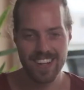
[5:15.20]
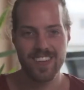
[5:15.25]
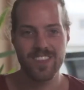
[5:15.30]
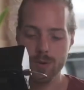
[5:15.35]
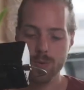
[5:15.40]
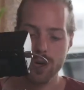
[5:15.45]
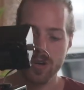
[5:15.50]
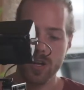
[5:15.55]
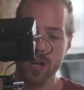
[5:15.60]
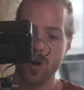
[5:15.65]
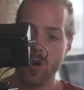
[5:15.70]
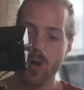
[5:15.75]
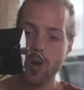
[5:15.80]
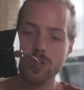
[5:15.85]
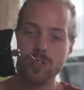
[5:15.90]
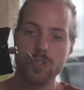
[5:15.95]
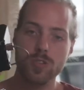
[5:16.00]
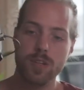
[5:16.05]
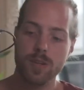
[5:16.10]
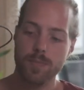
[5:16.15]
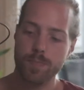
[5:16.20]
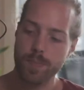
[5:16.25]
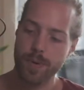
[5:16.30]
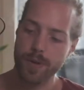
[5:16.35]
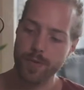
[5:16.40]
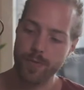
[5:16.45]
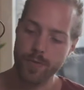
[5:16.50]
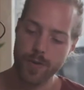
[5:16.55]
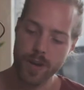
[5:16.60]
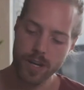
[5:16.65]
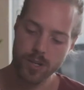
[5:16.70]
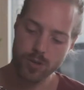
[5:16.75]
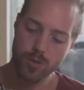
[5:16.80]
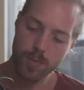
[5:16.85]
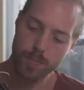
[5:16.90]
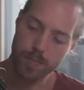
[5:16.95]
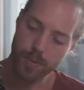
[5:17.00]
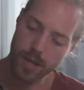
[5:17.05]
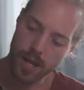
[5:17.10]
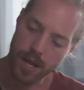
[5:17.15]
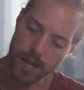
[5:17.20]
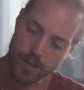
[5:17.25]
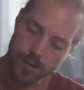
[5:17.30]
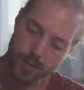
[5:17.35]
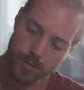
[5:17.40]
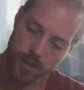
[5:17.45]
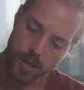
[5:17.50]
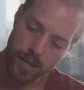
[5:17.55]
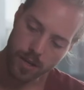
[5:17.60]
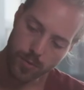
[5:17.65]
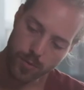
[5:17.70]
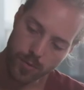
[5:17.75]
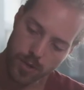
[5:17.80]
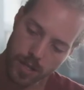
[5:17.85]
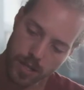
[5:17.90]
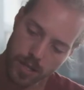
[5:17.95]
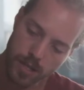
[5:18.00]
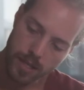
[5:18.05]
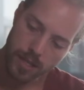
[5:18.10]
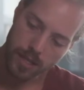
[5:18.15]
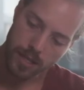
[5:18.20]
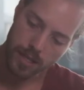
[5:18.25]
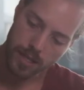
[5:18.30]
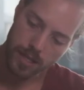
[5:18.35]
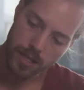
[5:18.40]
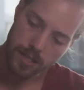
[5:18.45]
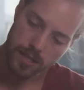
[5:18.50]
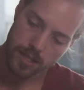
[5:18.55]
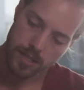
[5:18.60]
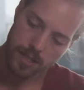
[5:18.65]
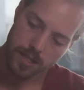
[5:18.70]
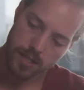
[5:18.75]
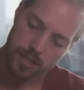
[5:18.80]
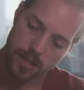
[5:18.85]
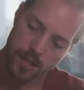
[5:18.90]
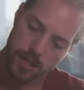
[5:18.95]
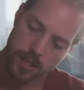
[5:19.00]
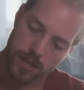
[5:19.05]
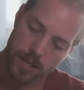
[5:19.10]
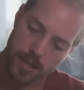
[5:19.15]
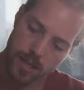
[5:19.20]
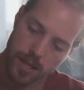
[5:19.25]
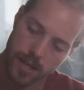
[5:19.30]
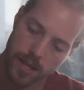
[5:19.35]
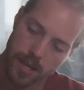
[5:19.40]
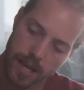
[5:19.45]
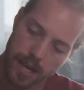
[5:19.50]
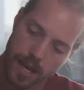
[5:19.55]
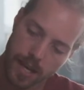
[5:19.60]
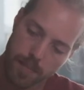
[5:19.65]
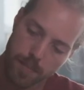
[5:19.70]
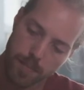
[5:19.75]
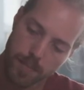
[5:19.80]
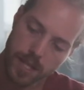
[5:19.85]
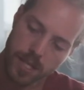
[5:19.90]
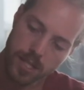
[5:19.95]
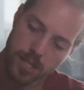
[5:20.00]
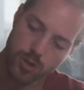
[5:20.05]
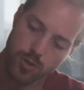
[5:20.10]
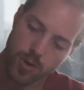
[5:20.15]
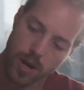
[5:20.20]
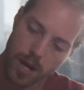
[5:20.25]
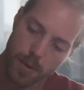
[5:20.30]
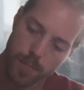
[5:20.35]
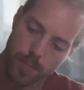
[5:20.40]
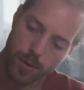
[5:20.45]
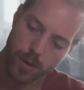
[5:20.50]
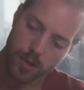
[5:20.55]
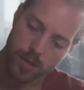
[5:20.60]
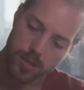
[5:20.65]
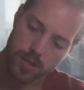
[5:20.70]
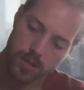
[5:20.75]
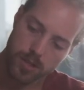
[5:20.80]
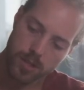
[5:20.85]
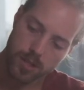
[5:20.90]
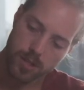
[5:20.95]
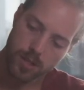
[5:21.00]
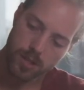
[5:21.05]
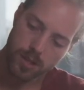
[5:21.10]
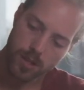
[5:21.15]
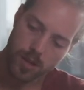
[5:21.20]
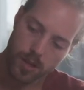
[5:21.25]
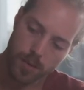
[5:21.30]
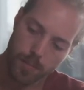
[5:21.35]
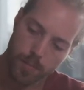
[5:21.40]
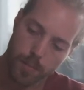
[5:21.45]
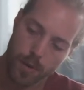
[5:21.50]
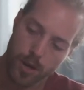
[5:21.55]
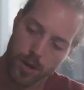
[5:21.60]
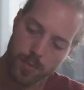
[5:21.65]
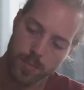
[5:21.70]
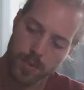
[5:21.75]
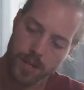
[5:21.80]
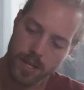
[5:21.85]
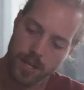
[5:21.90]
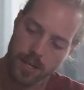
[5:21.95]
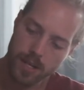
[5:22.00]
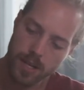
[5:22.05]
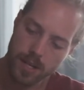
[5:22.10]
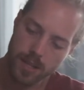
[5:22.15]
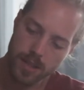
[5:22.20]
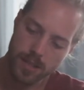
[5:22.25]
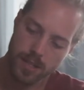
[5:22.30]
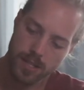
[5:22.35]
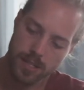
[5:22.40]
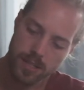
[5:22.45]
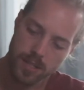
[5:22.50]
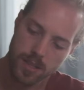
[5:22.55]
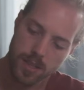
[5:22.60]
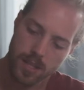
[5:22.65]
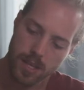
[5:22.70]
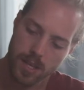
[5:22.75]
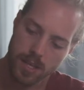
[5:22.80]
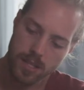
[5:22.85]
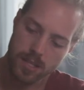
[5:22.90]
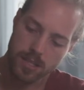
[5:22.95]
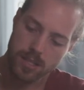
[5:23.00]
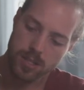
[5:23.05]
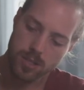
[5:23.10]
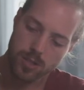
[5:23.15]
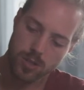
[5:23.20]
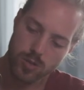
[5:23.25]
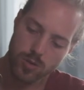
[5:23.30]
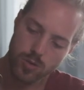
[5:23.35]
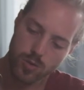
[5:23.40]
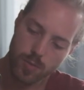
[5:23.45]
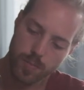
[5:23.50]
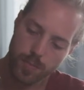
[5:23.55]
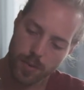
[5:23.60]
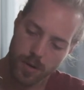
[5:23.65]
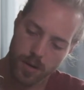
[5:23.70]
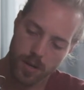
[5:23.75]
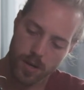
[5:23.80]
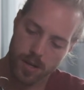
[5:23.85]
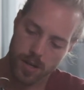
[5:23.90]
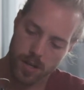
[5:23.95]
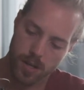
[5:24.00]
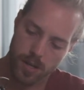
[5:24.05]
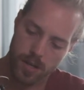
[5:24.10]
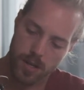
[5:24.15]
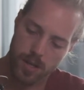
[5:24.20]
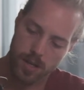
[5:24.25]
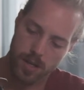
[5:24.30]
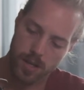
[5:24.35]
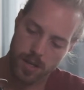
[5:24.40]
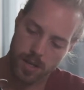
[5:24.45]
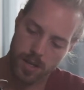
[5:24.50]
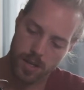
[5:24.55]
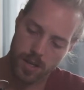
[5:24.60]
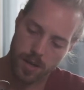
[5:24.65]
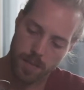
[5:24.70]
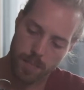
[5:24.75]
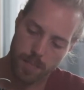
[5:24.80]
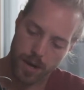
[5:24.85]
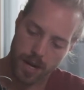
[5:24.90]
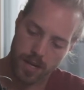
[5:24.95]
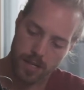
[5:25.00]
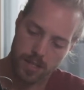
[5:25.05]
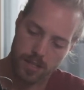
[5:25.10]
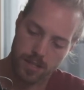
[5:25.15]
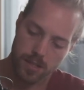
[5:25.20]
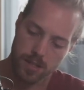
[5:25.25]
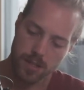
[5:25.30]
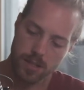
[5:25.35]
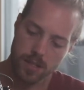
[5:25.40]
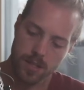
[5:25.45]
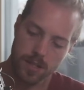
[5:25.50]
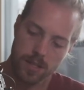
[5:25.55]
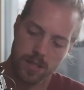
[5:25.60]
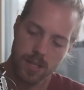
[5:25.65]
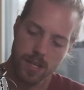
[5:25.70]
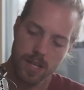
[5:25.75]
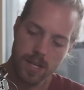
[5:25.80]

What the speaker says: What I also prefer to apply to that rig is a mini tripod on the bottom here, and this thing is super practical.